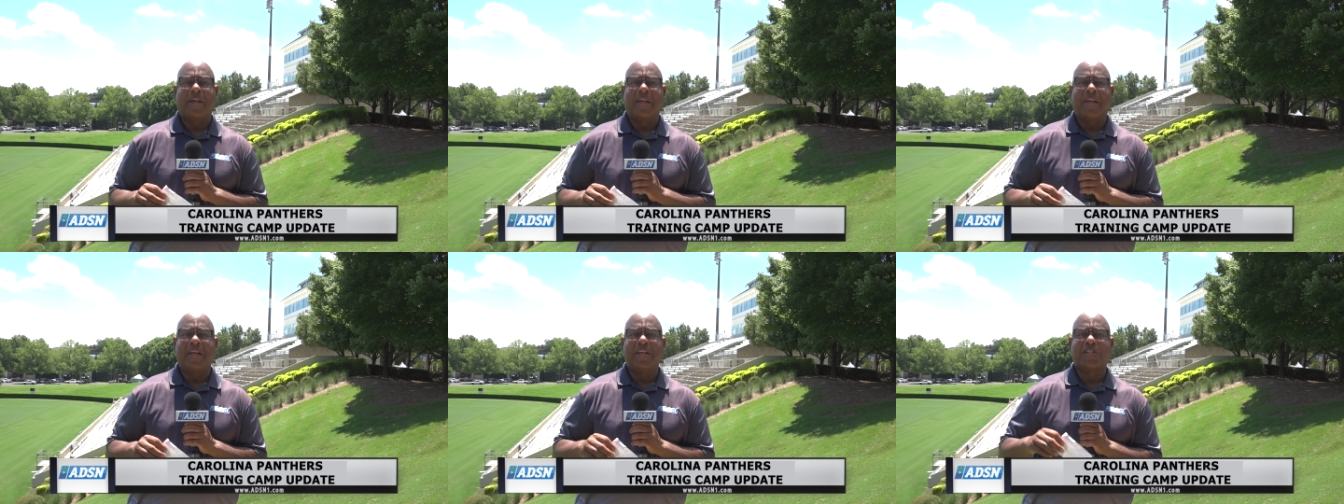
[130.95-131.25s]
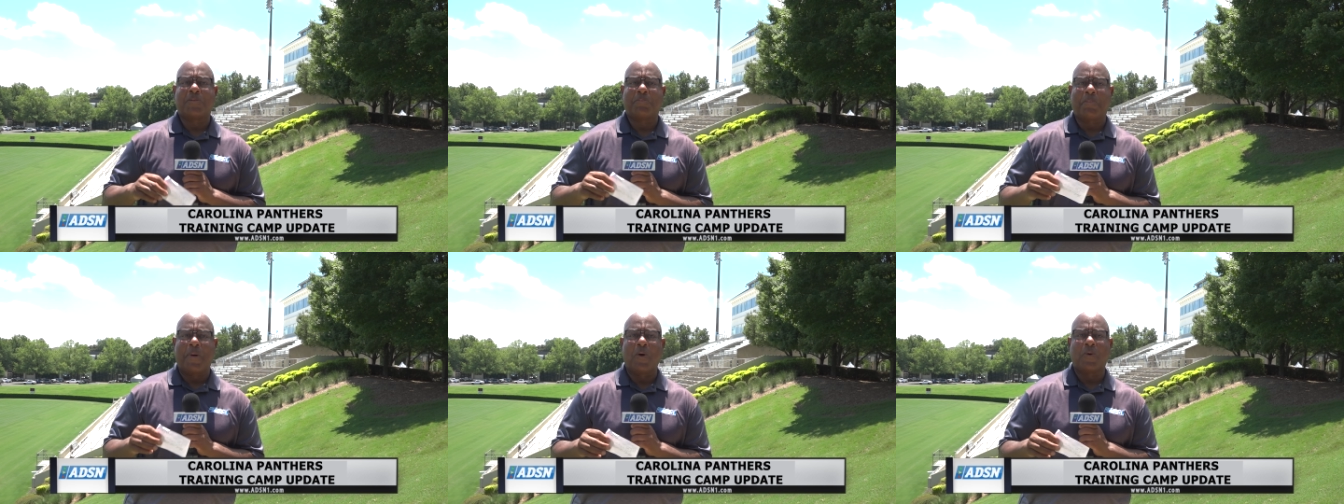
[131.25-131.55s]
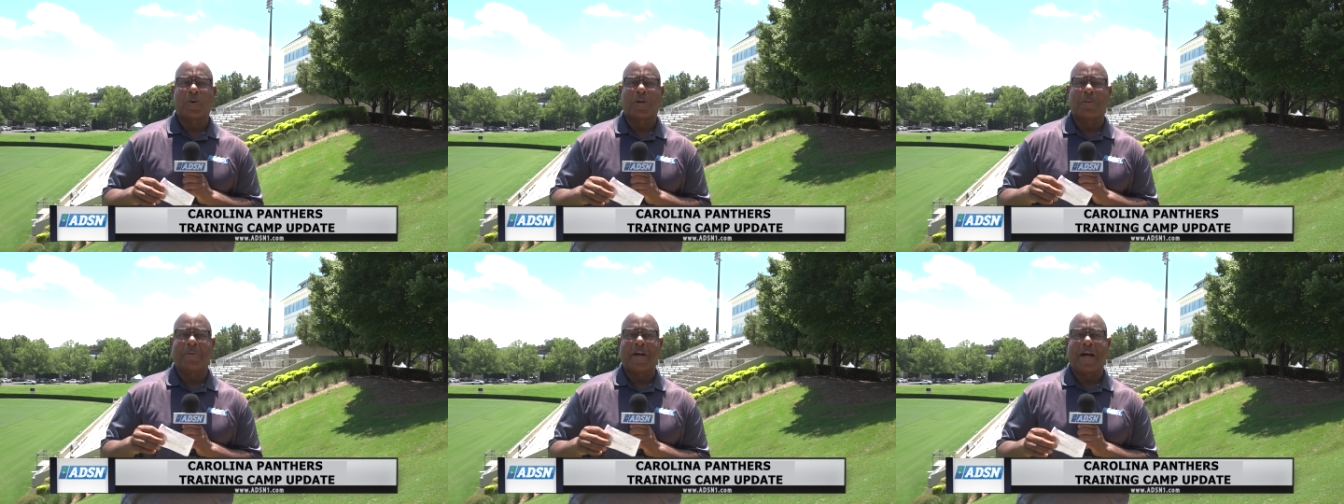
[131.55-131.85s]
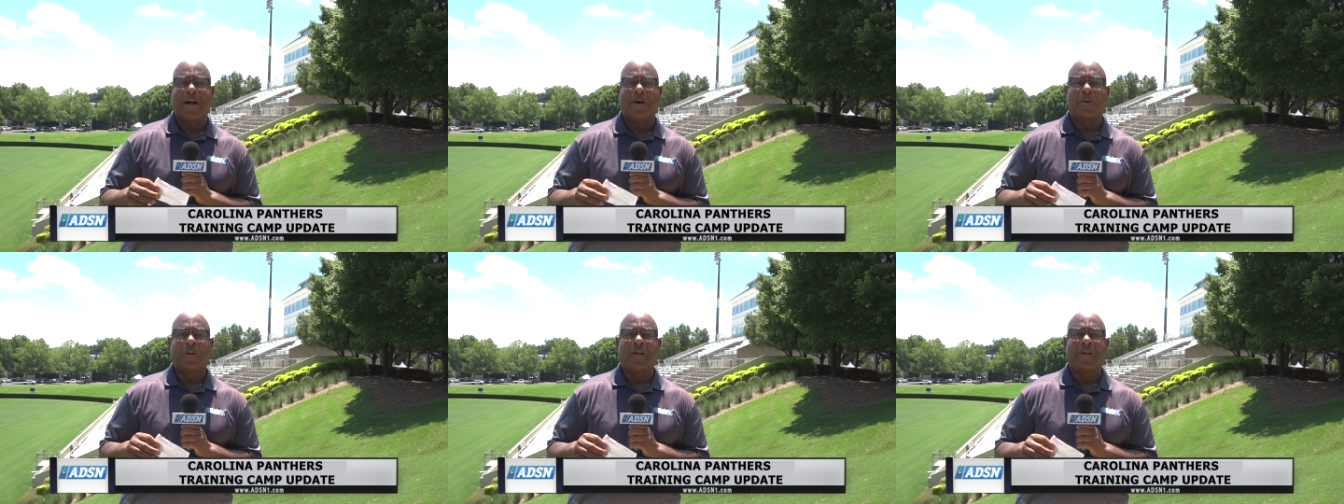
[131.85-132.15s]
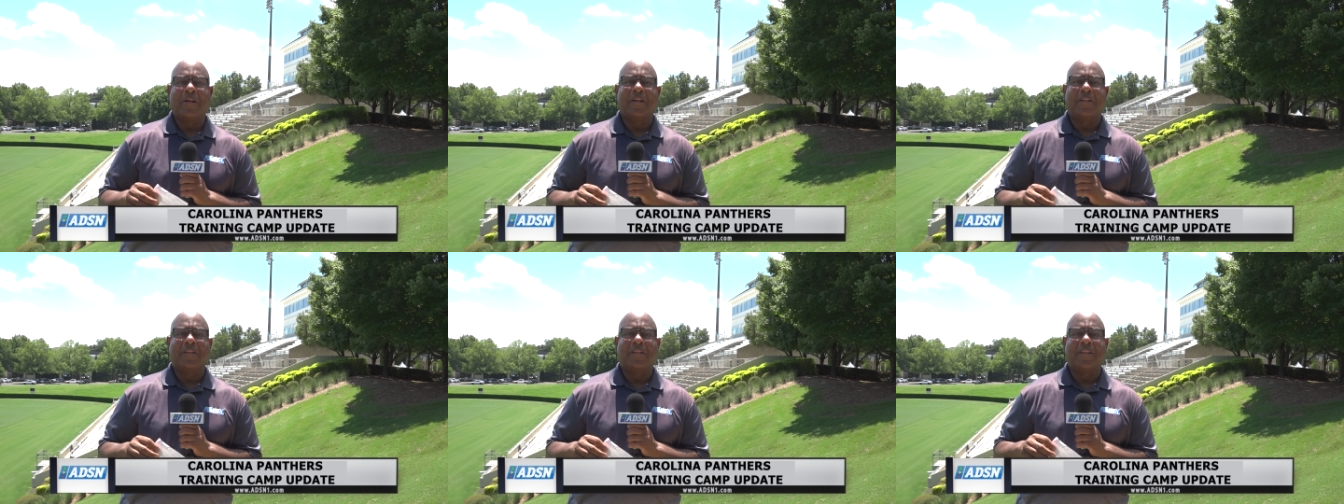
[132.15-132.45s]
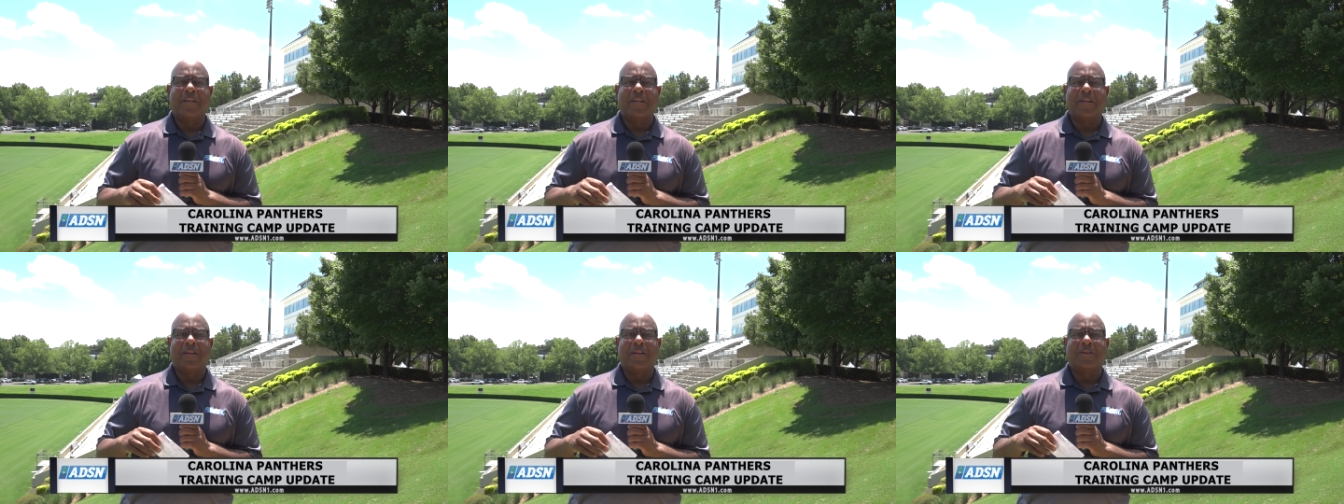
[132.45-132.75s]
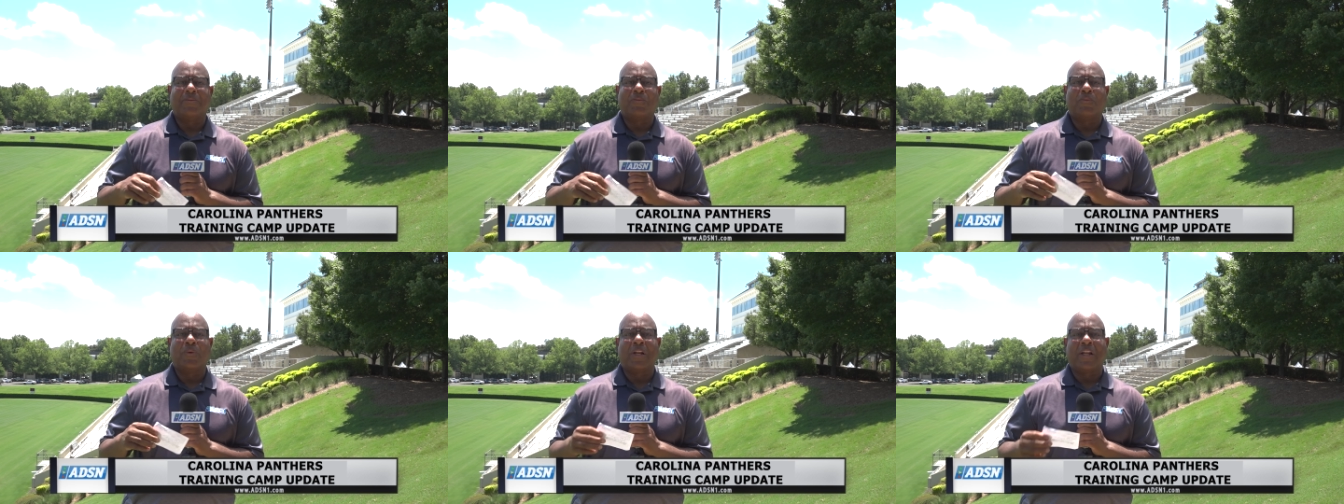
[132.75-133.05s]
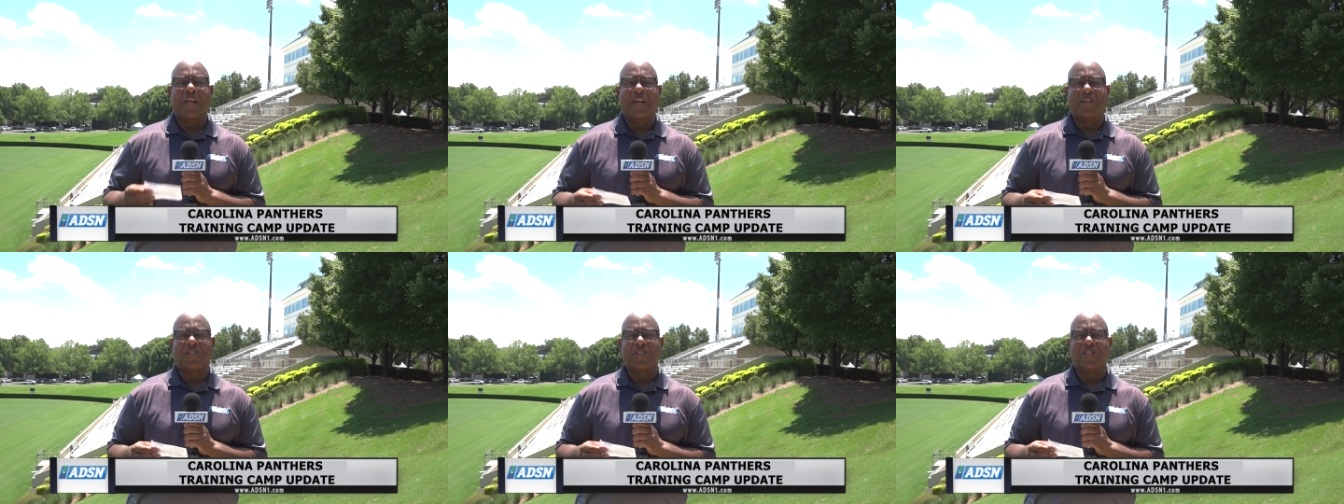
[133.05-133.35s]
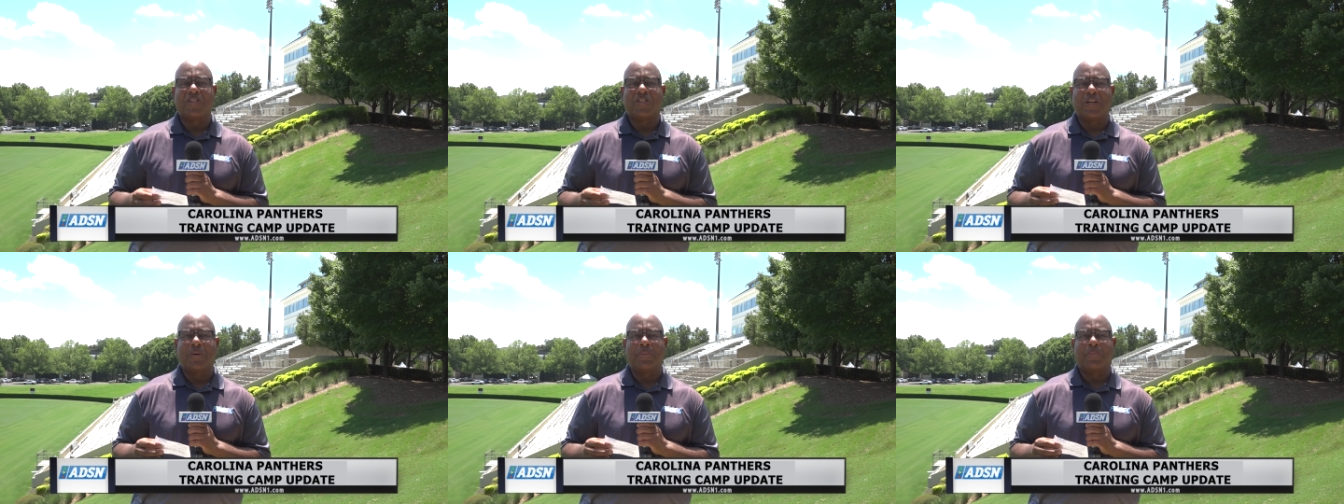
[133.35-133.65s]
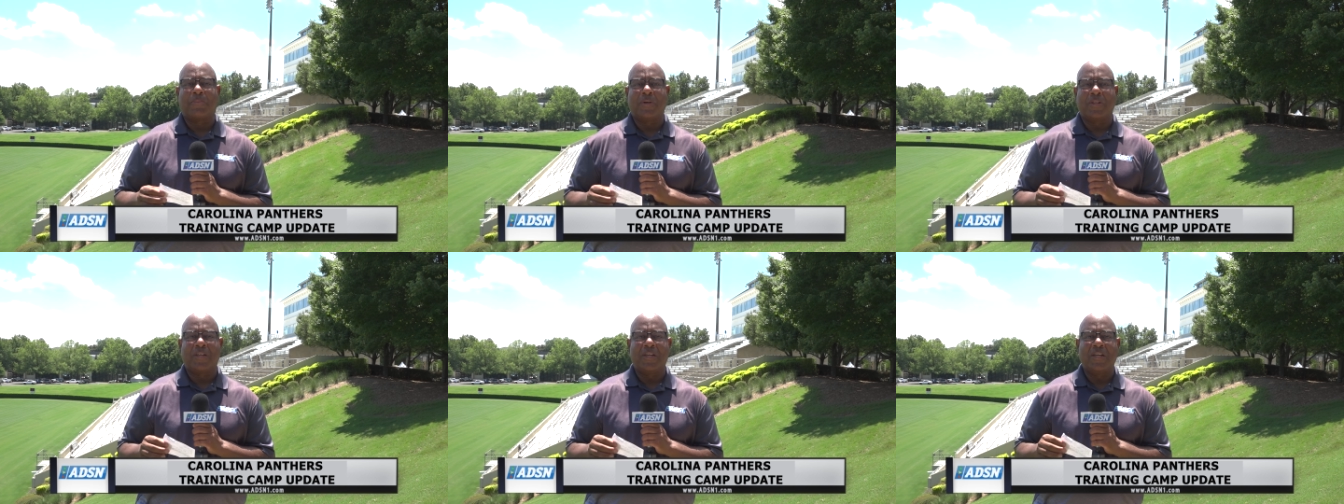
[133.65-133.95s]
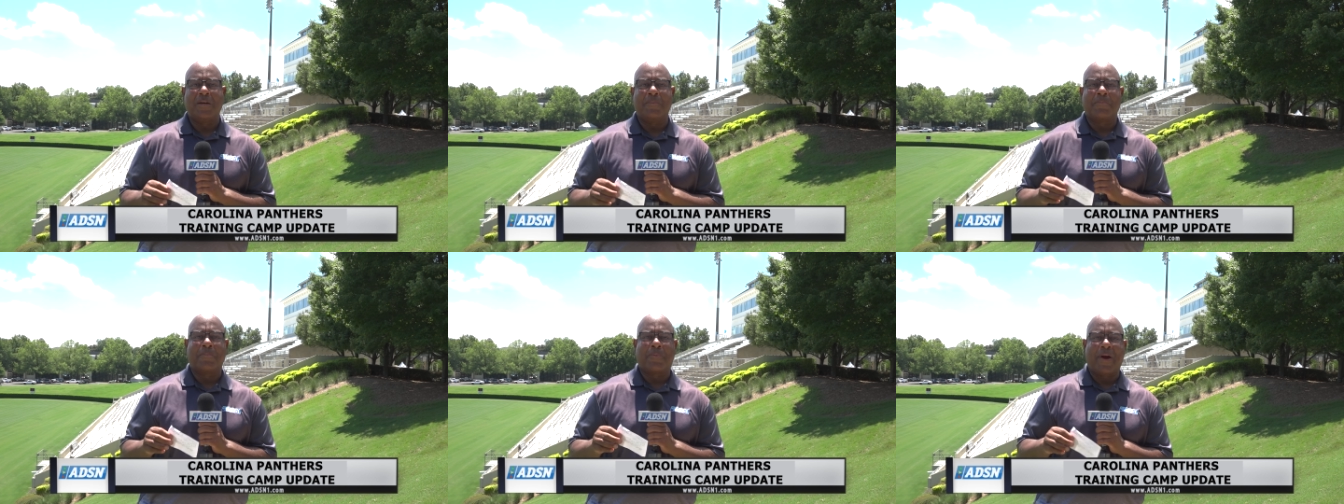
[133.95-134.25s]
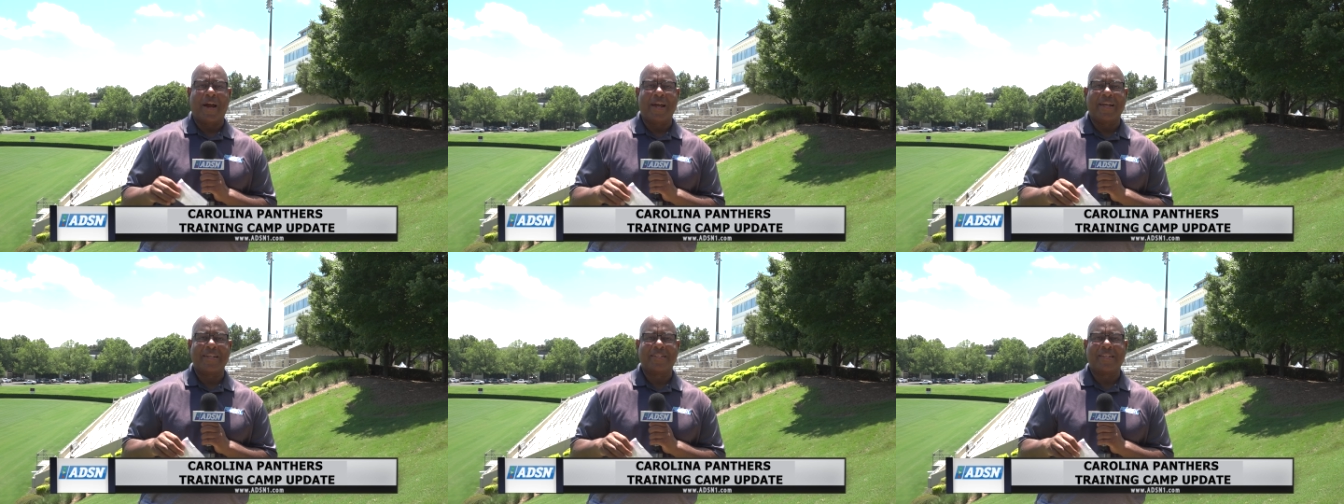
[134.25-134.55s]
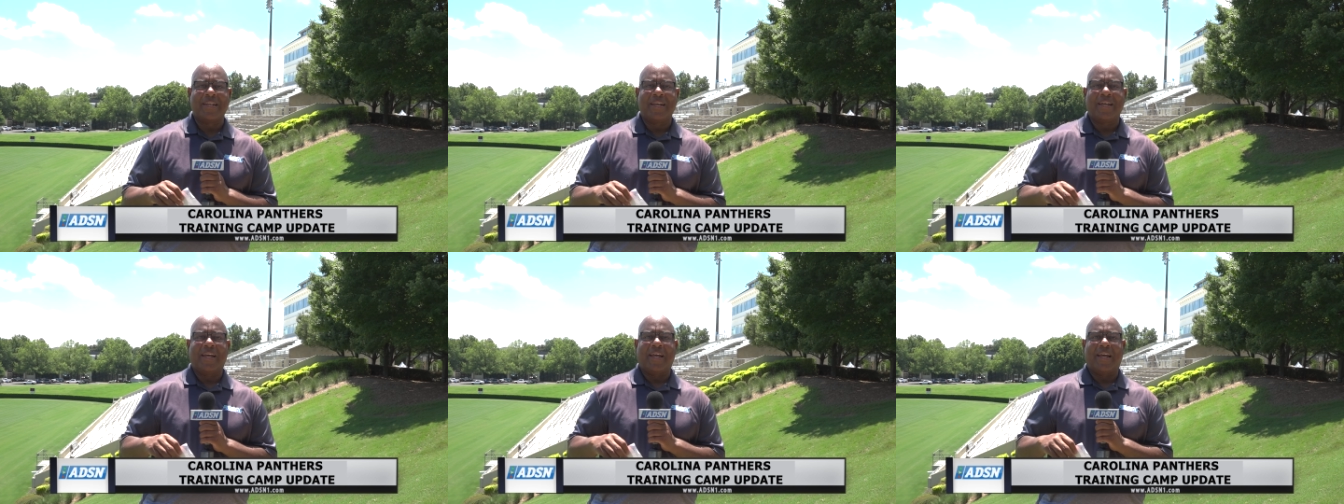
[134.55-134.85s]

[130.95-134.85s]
He spoke about the relationship with he and Bryce